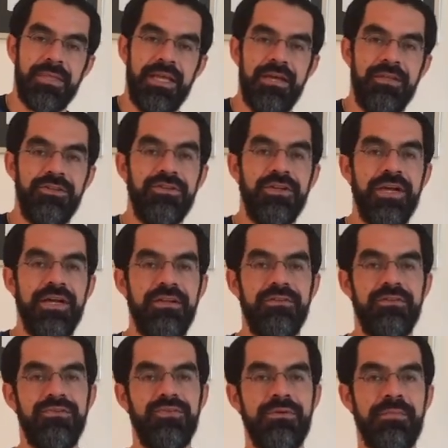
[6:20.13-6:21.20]
And your head
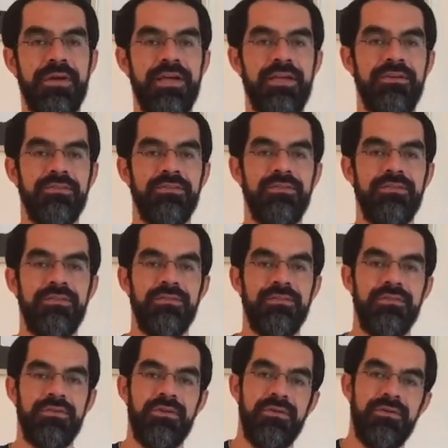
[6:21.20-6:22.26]
remain
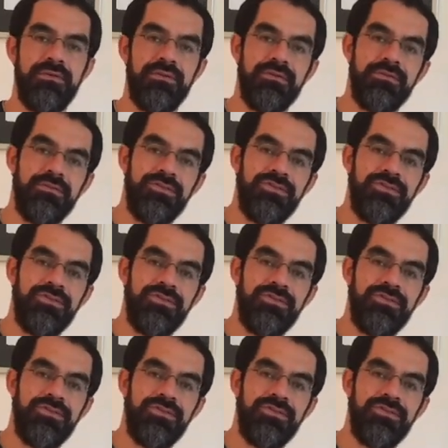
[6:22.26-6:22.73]
on